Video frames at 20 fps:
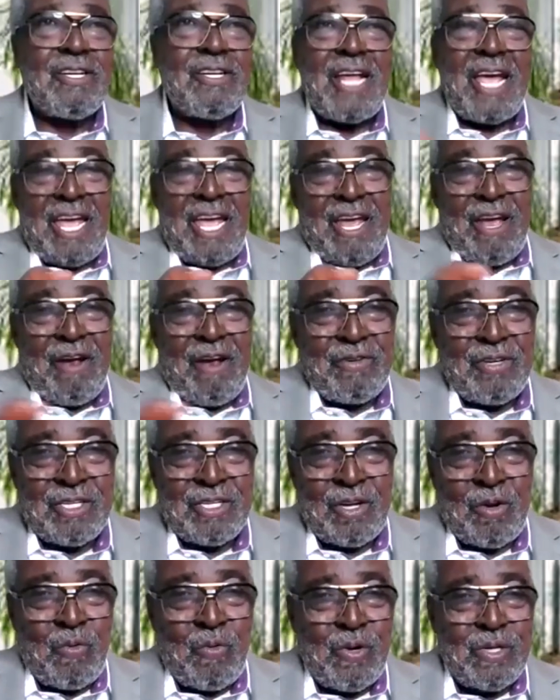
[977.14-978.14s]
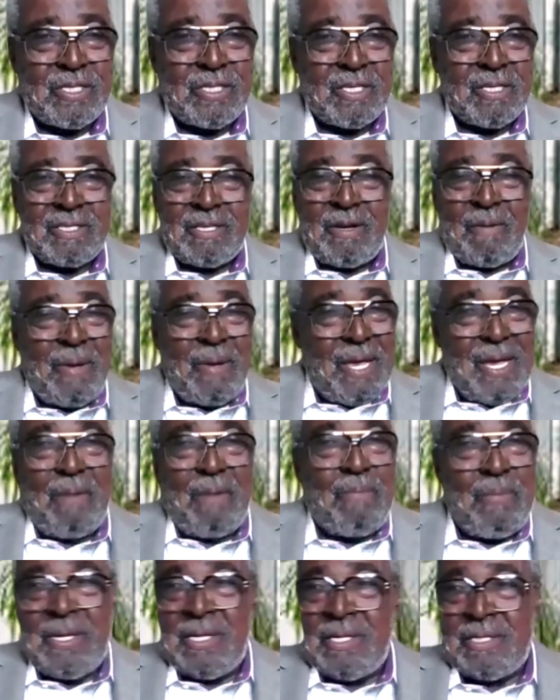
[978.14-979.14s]
of the areas in which some
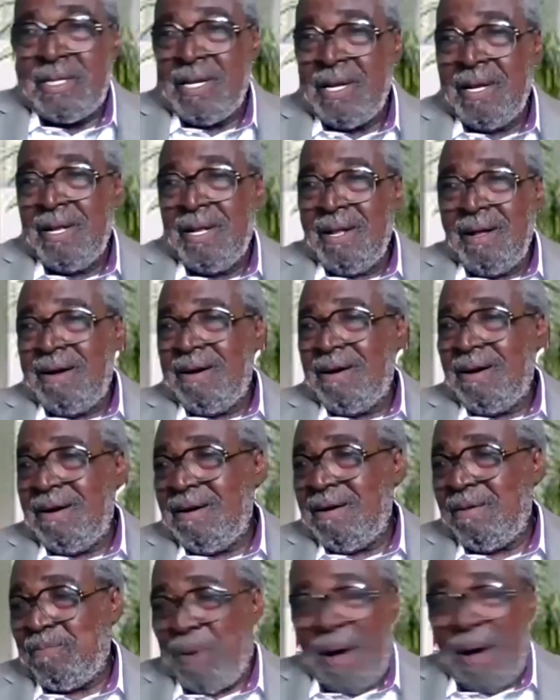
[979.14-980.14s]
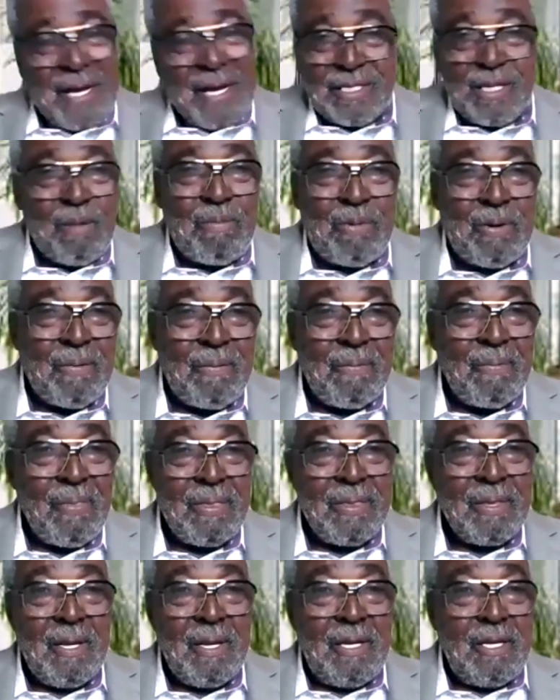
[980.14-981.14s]
help is possible,
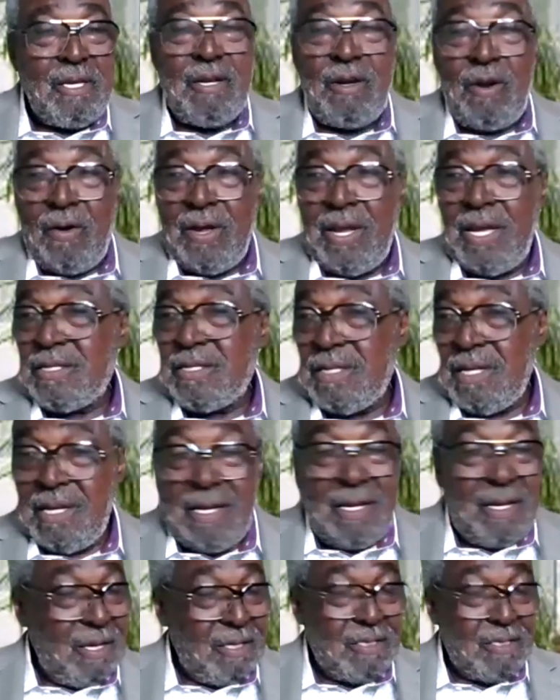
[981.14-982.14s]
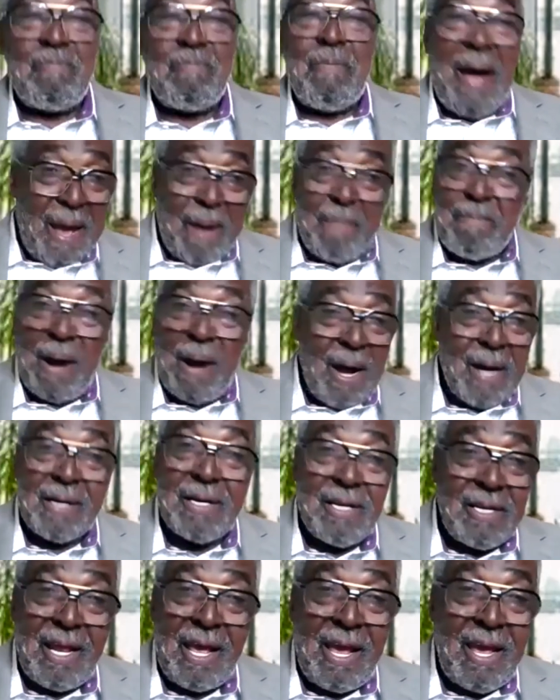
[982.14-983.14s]
it's
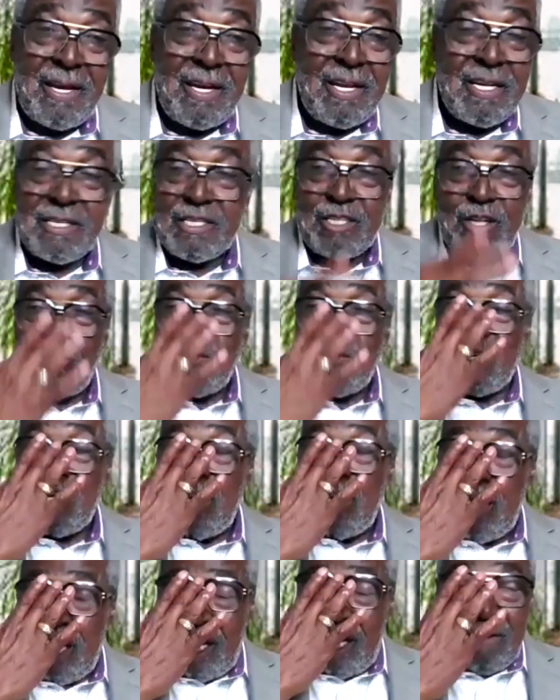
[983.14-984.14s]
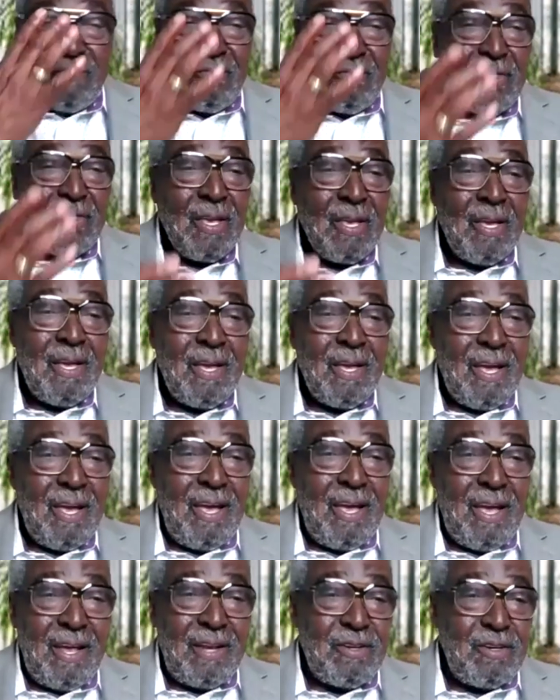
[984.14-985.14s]
mind-boggling, and it's so needed,
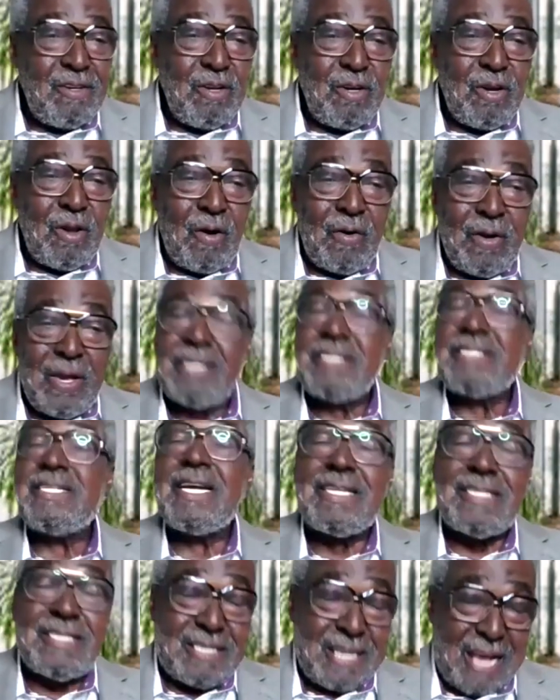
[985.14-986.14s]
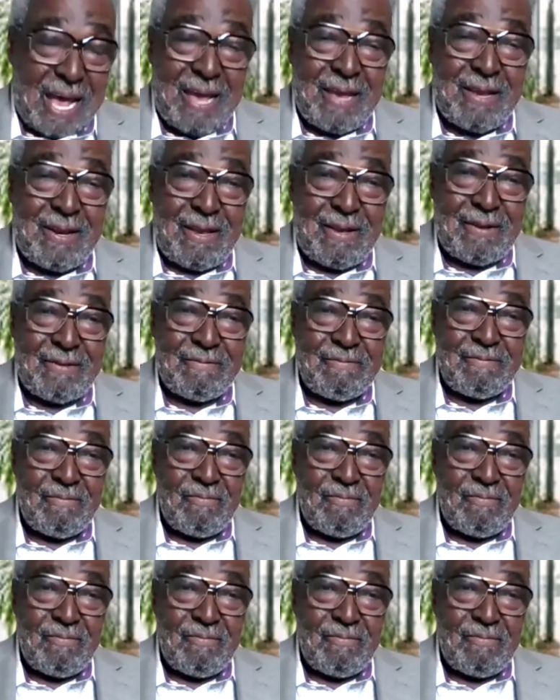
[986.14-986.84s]
and it's exciting.